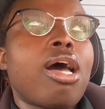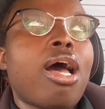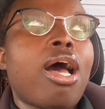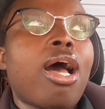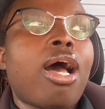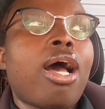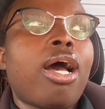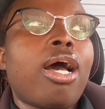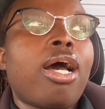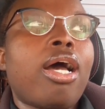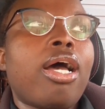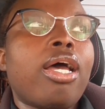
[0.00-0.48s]

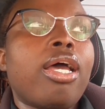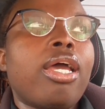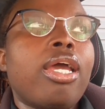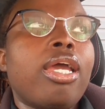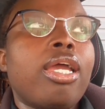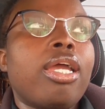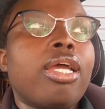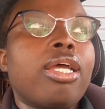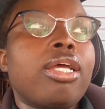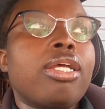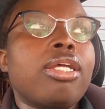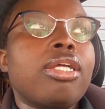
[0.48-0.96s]

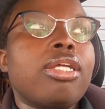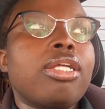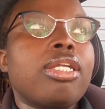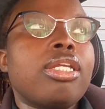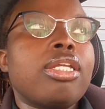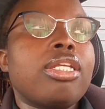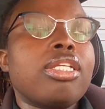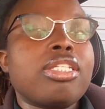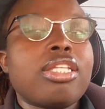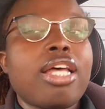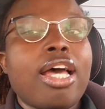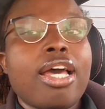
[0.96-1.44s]
I
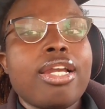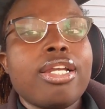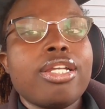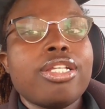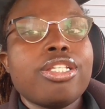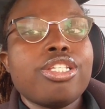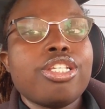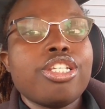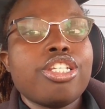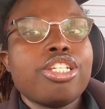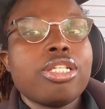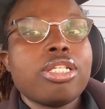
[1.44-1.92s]

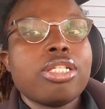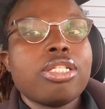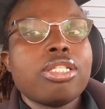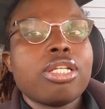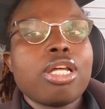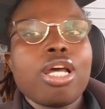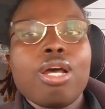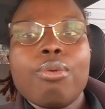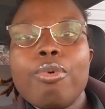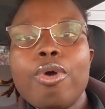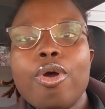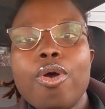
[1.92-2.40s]
decided to just
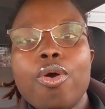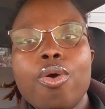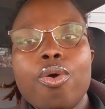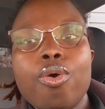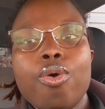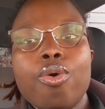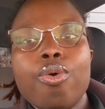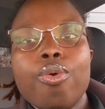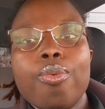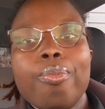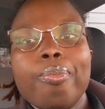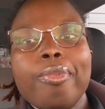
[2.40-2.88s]
come
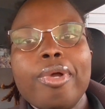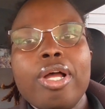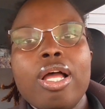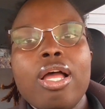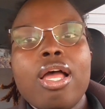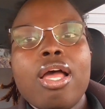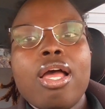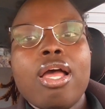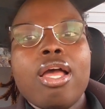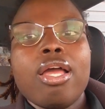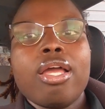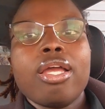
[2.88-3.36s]

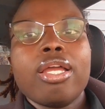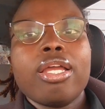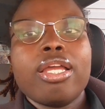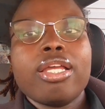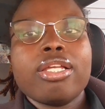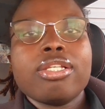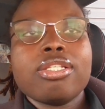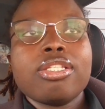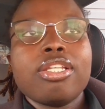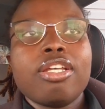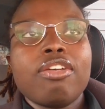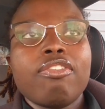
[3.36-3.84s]
home,
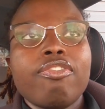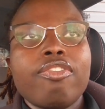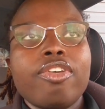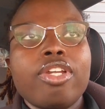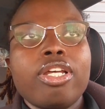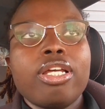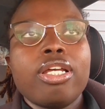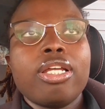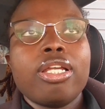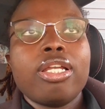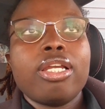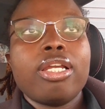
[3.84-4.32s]
get stuff
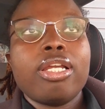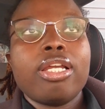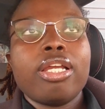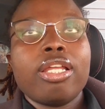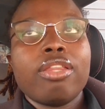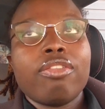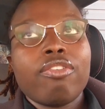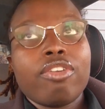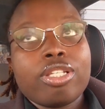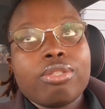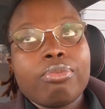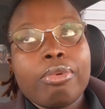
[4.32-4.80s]
done,
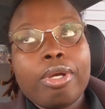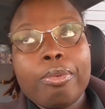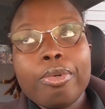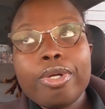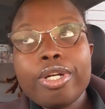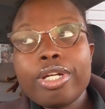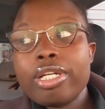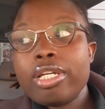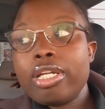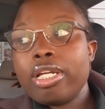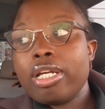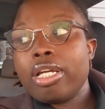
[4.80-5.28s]
get the rest of my
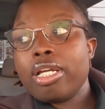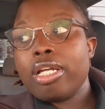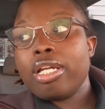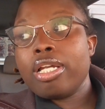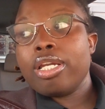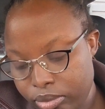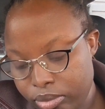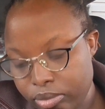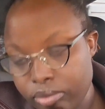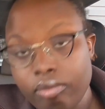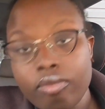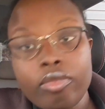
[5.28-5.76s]
work
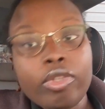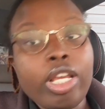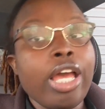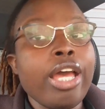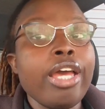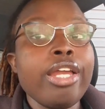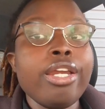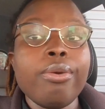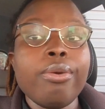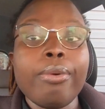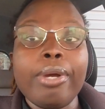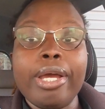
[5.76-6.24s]
done.
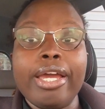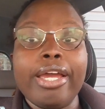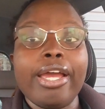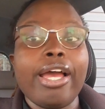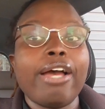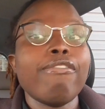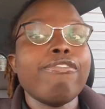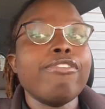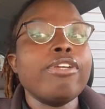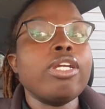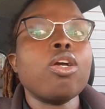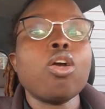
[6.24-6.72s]
Anyway,
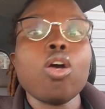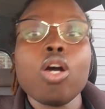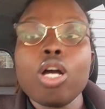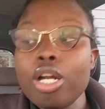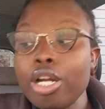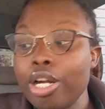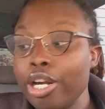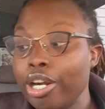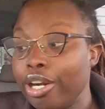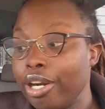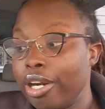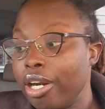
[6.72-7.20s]
I'm gonna call
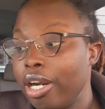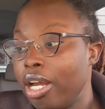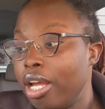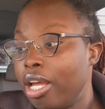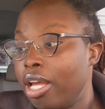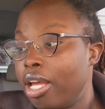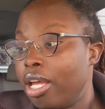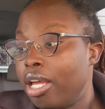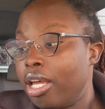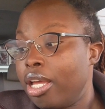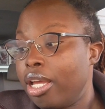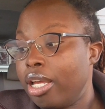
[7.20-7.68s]
her
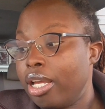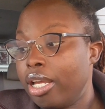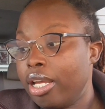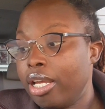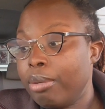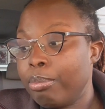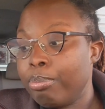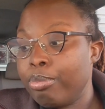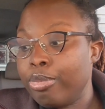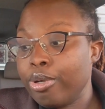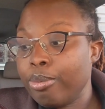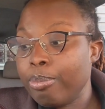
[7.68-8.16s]

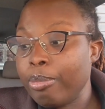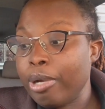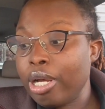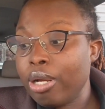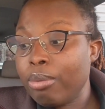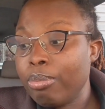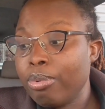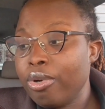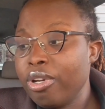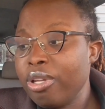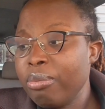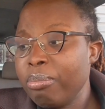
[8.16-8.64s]
and book my
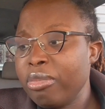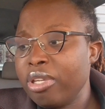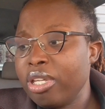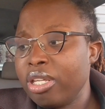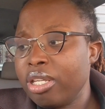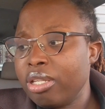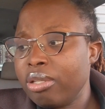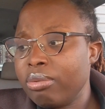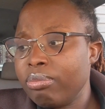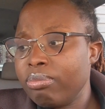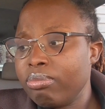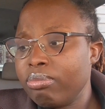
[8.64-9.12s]

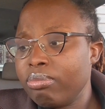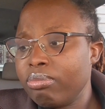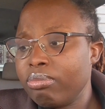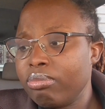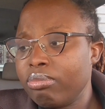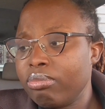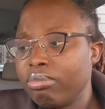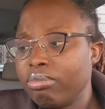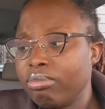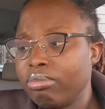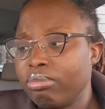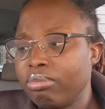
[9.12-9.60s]
appointment
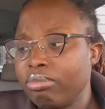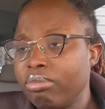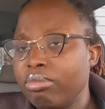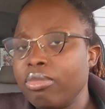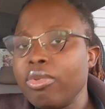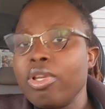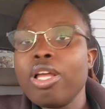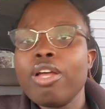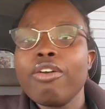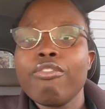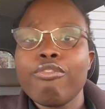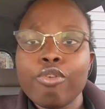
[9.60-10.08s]

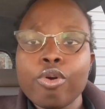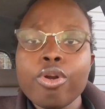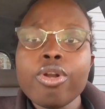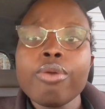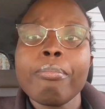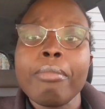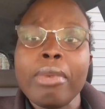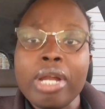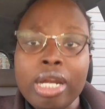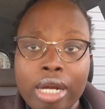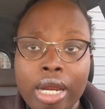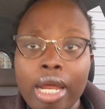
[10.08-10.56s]
for
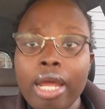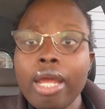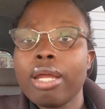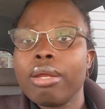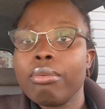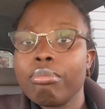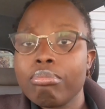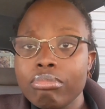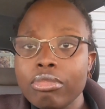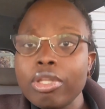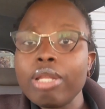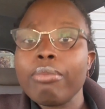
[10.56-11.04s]
Monday,
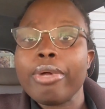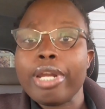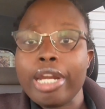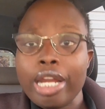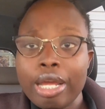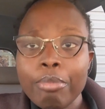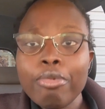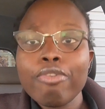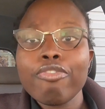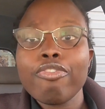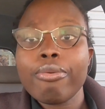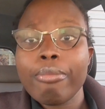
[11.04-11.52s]
the
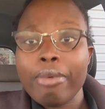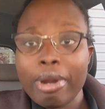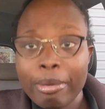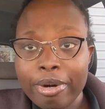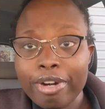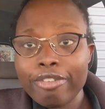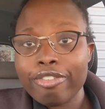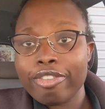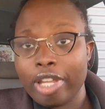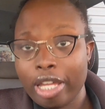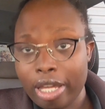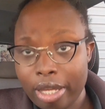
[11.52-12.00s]
Monday before my
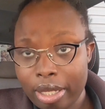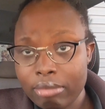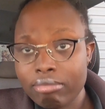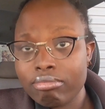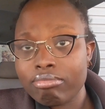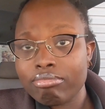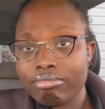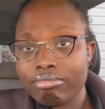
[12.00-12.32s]
birthday.